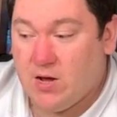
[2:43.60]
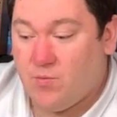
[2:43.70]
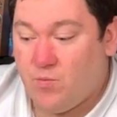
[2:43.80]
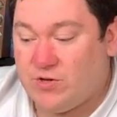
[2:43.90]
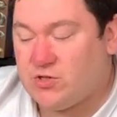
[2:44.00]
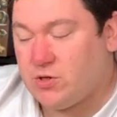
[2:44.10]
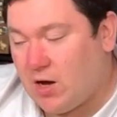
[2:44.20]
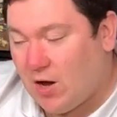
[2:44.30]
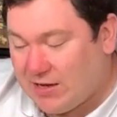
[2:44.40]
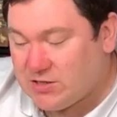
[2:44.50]
which,
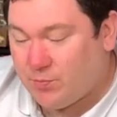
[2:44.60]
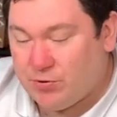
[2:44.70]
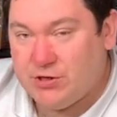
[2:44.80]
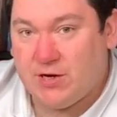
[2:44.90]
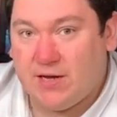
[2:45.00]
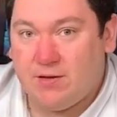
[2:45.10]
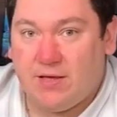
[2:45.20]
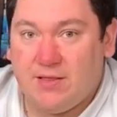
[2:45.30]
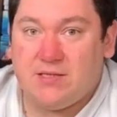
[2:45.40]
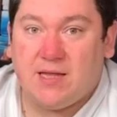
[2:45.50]
as I appreciate,
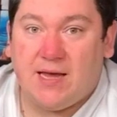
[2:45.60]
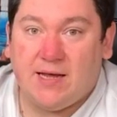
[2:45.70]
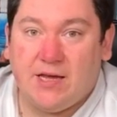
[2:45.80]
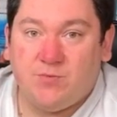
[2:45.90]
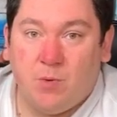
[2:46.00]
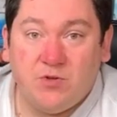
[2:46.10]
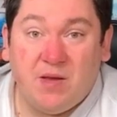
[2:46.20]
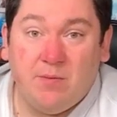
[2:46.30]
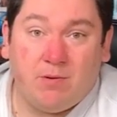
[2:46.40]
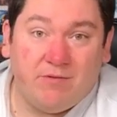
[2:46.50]
in this day and age, most
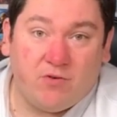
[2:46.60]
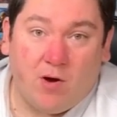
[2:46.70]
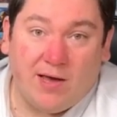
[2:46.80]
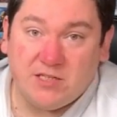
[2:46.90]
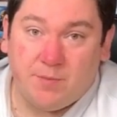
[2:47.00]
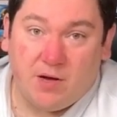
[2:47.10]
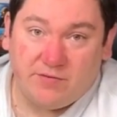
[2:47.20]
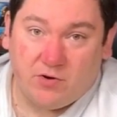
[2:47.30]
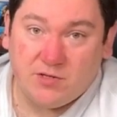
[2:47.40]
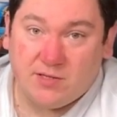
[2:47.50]
people have got a smart
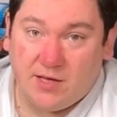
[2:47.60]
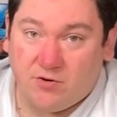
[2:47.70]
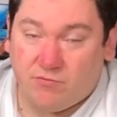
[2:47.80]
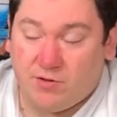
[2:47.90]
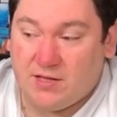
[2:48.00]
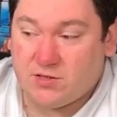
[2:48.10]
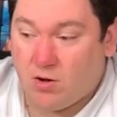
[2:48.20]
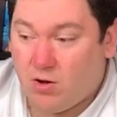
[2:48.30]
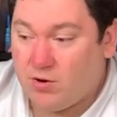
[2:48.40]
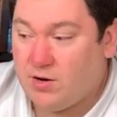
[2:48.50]
device that they can run this
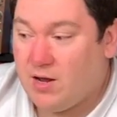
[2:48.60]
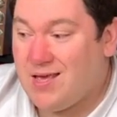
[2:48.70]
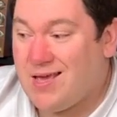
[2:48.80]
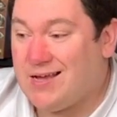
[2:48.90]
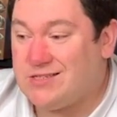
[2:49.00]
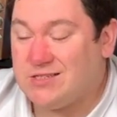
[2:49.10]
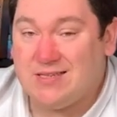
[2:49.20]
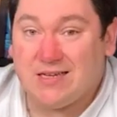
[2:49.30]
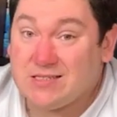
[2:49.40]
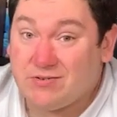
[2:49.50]
on. It doesn't
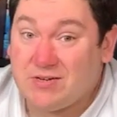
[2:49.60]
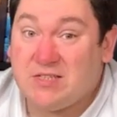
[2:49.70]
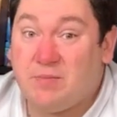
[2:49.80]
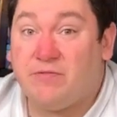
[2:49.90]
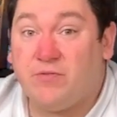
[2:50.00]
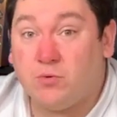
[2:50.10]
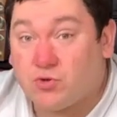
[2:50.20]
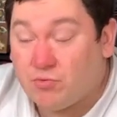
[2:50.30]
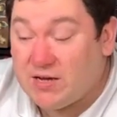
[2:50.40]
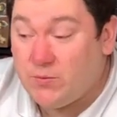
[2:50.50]
necessarily need to be a full
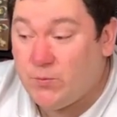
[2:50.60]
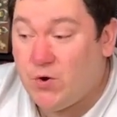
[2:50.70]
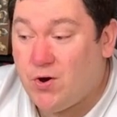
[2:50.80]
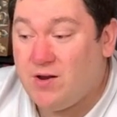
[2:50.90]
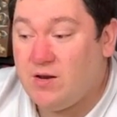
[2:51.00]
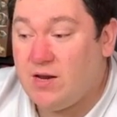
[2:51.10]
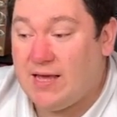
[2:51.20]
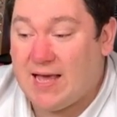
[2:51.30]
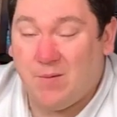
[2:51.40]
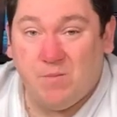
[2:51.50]
screen one. It
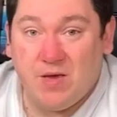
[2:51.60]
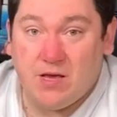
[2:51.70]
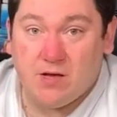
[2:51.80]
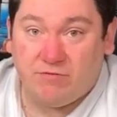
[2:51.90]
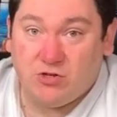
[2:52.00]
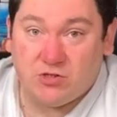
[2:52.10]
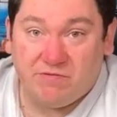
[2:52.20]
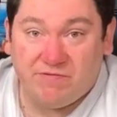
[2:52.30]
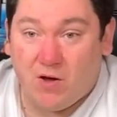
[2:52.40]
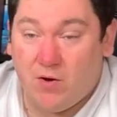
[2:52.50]
can be just a
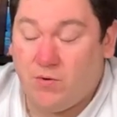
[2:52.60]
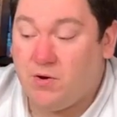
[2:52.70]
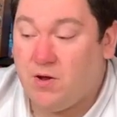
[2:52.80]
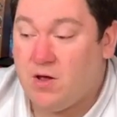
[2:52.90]
phone.